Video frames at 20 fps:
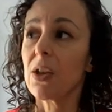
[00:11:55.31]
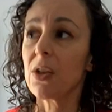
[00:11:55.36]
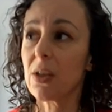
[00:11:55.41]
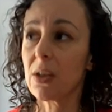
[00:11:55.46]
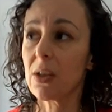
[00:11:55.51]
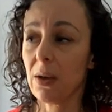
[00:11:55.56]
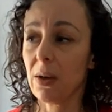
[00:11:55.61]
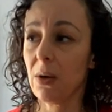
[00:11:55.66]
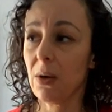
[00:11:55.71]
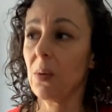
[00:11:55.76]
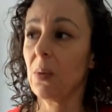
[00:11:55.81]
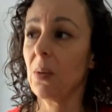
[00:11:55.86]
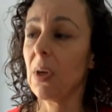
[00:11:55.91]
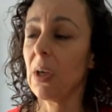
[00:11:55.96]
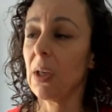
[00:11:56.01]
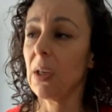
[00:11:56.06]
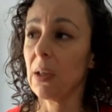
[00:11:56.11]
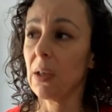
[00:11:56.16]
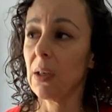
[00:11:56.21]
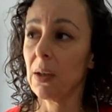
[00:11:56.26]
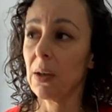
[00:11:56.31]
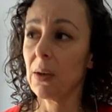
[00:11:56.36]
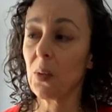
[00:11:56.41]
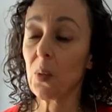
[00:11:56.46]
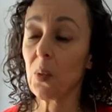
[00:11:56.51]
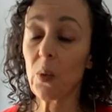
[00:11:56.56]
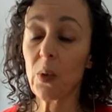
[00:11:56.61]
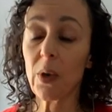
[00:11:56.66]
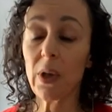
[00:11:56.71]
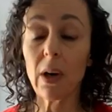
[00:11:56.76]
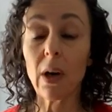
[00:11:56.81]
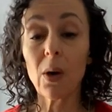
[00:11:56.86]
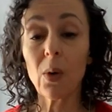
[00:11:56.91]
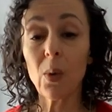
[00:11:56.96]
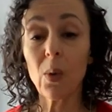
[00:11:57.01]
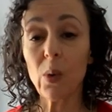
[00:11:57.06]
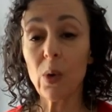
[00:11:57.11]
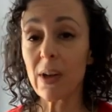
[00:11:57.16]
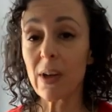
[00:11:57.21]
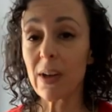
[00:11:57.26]
So we
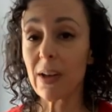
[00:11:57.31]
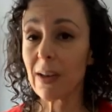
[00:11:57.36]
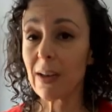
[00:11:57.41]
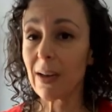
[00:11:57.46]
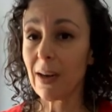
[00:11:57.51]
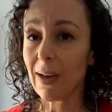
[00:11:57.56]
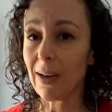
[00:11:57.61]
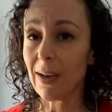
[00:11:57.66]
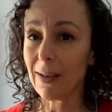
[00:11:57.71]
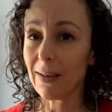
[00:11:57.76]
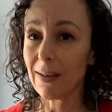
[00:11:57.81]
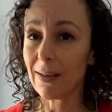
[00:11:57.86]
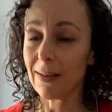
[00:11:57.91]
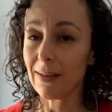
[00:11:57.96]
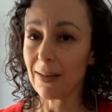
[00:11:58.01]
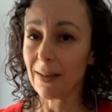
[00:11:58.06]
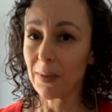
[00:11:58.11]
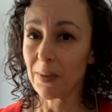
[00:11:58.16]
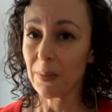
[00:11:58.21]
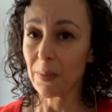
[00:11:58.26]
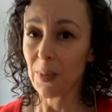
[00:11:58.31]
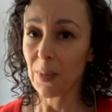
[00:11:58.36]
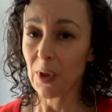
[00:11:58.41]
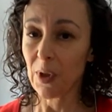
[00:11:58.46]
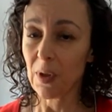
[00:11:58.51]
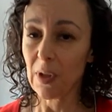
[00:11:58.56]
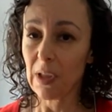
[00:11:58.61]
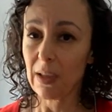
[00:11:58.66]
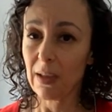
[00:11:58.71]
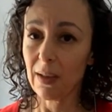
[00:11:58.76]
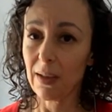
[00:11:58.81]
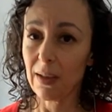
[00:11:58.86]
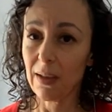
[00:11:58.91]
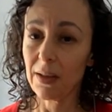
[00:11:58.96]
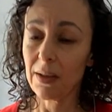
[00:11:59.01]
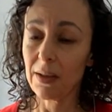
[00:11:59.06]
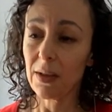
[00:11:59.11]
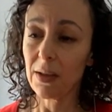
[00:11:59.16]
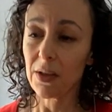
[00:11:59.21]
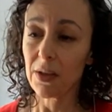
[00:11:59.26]
are working on building
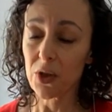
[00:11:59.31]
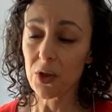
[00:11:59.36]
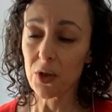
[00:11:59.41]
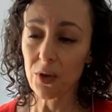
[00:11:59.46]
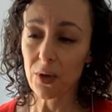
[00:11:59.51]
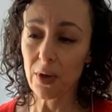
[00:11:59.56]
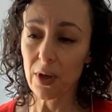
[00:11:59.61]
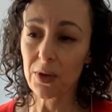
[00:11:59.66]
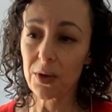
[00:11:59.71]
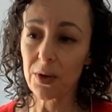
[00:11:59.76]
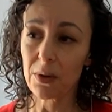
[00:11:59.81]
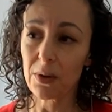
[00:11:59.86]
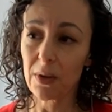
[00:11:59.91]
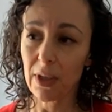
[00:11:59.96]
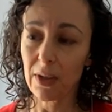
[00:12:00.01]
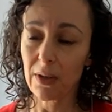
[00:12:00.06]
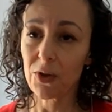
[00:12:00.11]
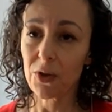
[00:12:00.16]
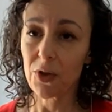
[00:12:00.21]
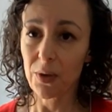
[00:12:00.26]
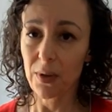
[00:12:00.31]
in instructor-led